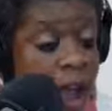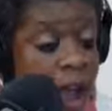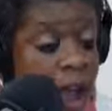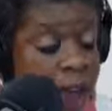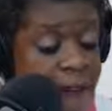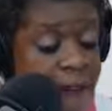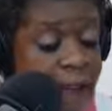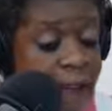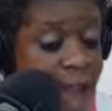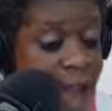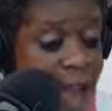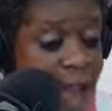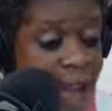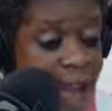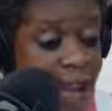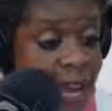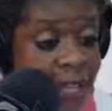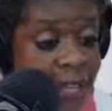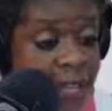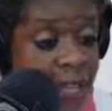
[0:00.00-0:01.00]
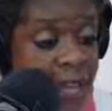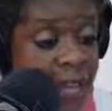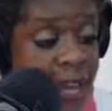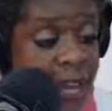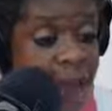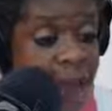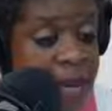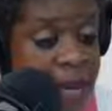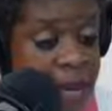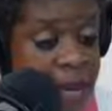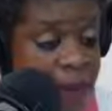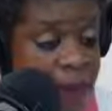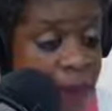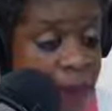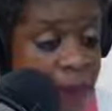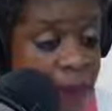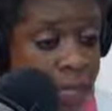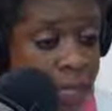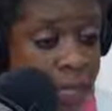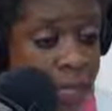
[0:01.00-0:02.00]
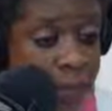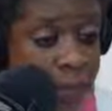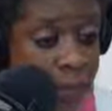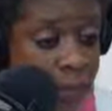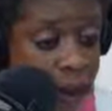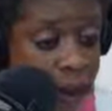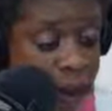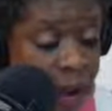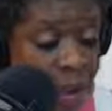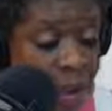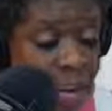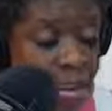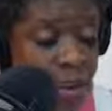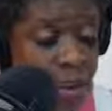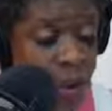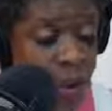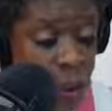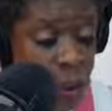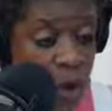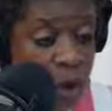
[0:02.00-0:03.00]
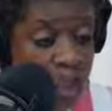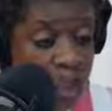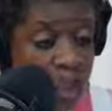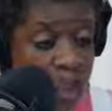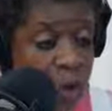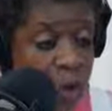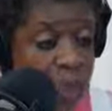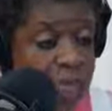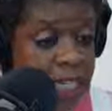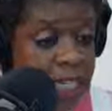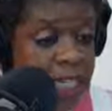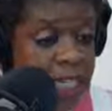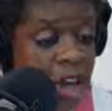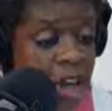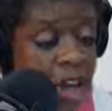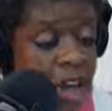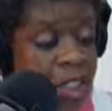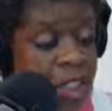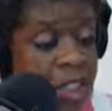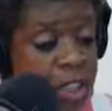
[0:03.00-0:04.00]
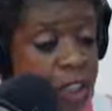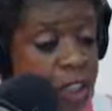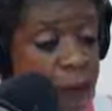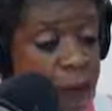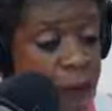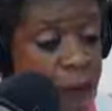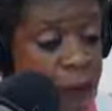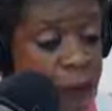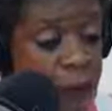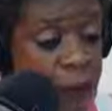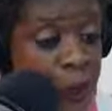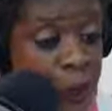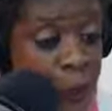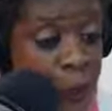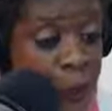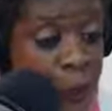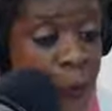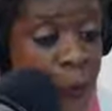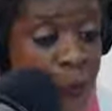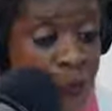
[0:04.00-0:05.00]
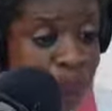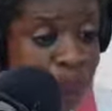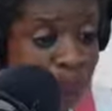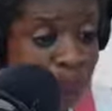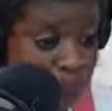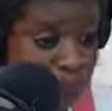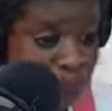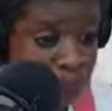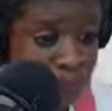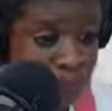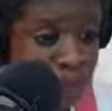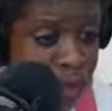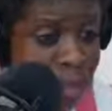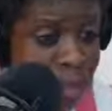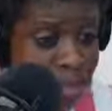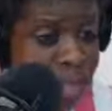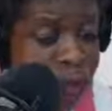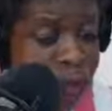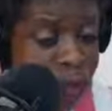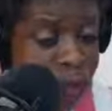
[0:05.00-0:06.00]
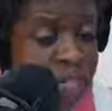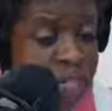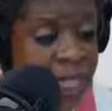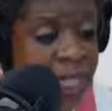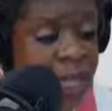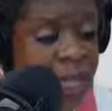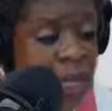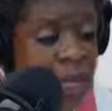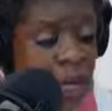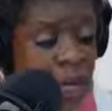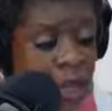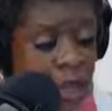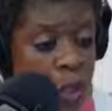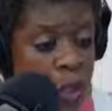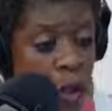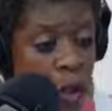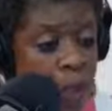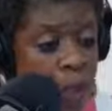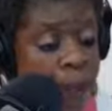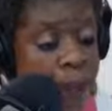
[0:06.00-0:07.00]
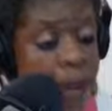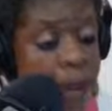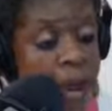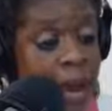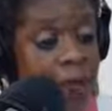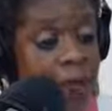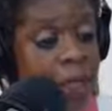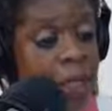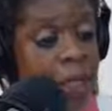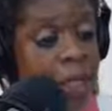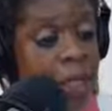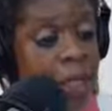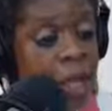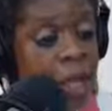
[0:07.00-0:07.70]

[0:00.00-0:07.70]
I've had people in my workshop these last few 10 weeks talk about